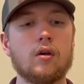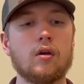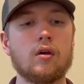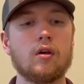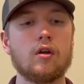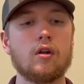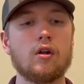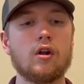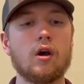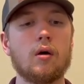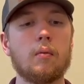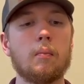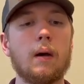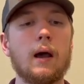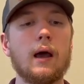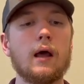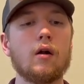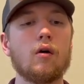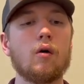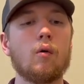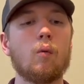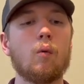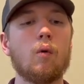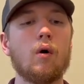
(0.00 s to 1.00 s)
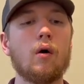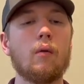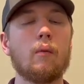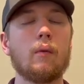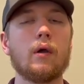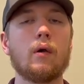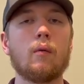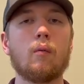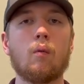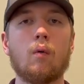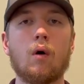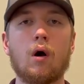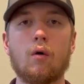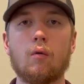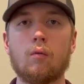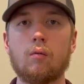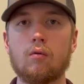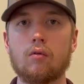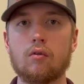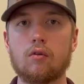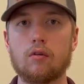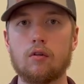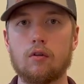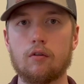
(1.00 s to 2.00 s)
no matter what we want
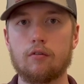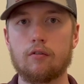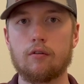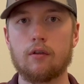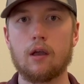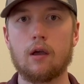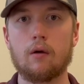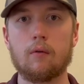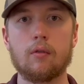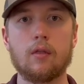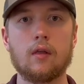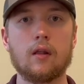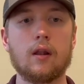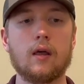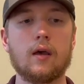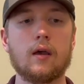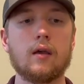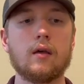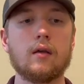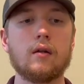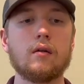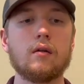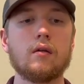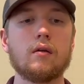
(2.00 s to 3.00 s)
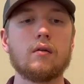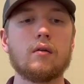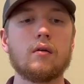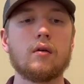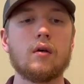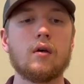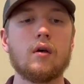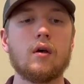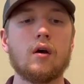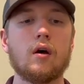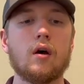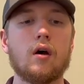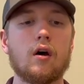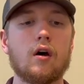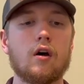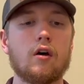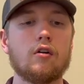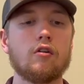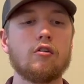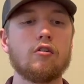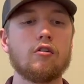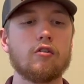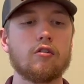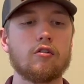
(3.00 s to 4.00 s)
to see on the land,
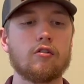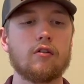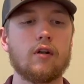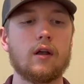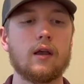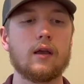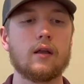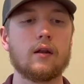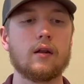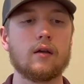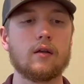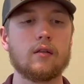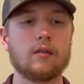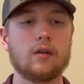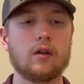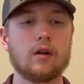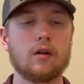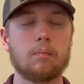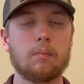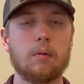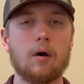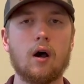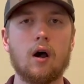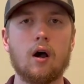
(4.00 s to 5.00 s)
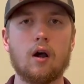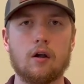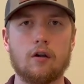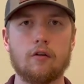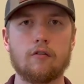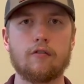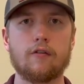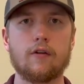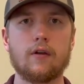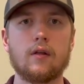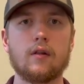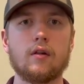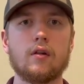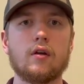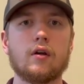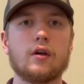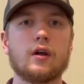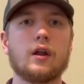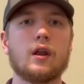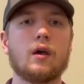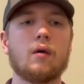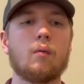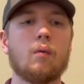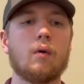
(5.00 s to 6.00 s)
understanding the topography, looking
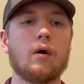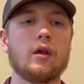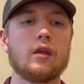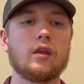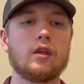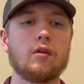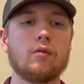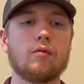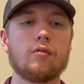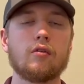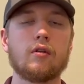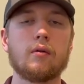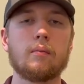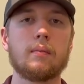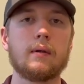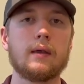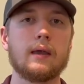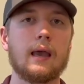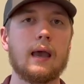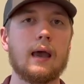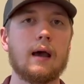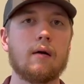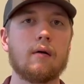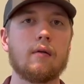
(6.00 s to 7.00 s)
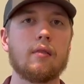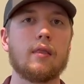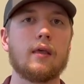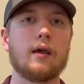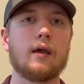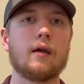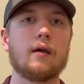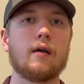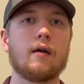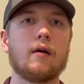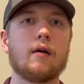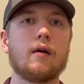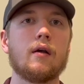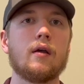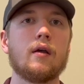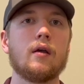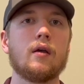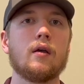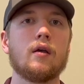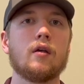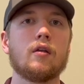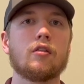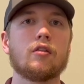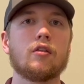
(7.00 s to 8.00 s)
at what used to be out there
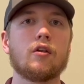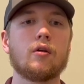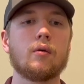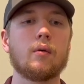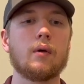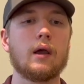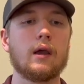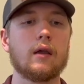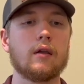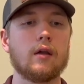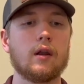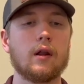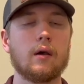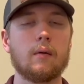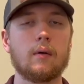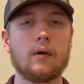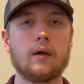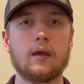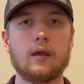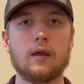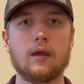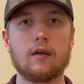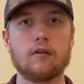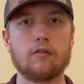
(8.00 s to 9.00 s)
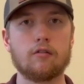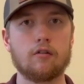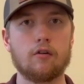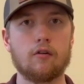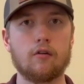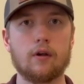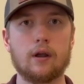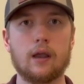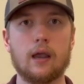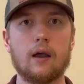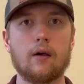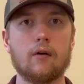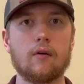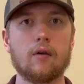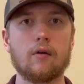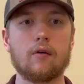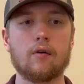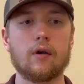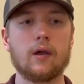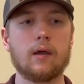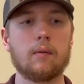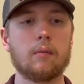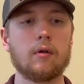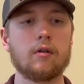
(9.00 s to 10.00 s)
through, historic aerial
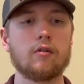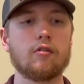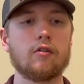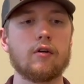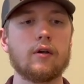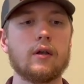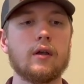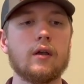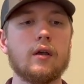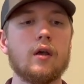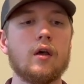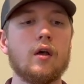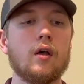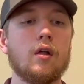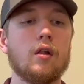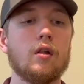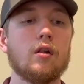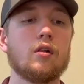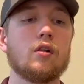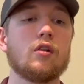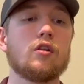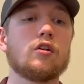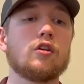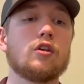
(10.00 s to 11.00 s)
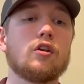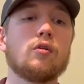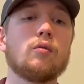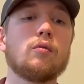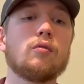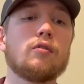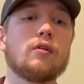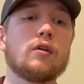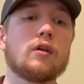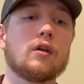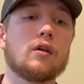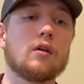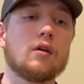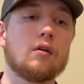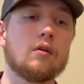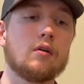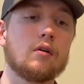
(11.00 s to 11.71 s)
imagery, using